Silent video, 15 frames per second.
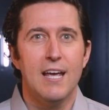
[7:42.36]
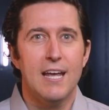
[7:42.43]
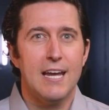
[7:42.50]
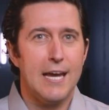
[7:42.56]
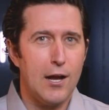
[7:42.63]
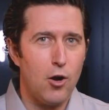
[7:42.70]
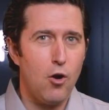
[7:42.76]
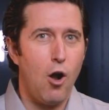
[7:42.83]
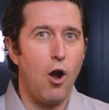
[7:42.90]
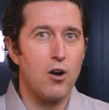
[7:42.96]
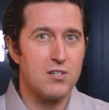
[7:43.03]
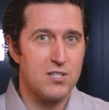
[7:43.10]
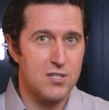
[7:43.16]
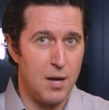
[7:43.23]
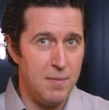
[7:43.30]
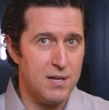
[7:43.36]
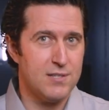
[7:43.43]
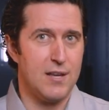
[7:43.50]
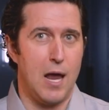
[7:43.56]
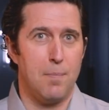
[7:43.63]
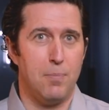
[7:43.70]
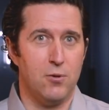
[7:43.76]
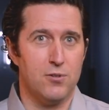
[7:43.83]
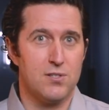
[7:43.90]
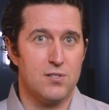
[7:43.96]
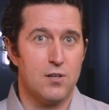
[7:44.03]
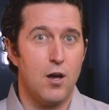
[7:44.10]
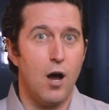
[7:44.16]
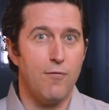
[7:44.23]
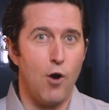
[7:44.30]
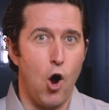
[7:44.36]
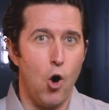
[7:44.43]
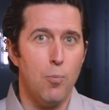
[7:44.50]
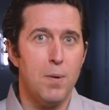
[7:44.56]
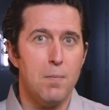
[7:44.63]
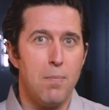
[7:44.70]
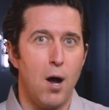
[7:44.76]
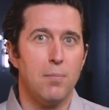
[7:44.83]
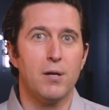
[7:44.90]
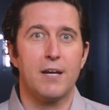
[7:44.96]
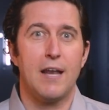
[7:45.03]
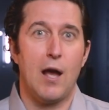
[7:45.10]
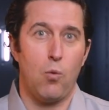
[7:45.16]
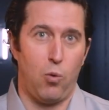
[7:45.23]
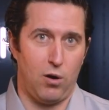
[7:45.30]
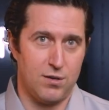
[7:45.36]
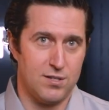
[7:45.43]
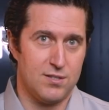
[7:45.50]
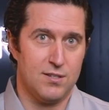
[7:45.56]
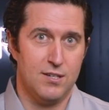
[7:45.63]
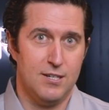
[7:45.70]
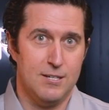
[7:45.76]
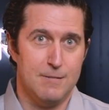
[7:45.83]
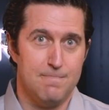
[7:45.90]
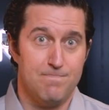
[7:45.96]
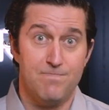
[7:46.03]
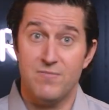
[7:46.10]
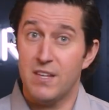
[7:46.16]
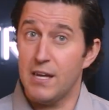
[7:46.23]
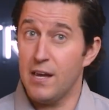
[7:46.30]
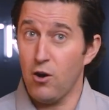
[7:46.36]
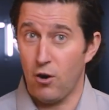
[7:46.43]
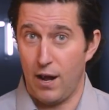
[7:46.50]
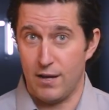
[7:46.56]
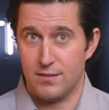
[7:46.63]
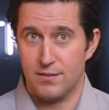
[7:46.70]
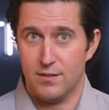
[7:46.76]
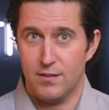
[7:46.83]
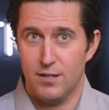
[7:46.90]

Here are some examples of open public networks: the internet,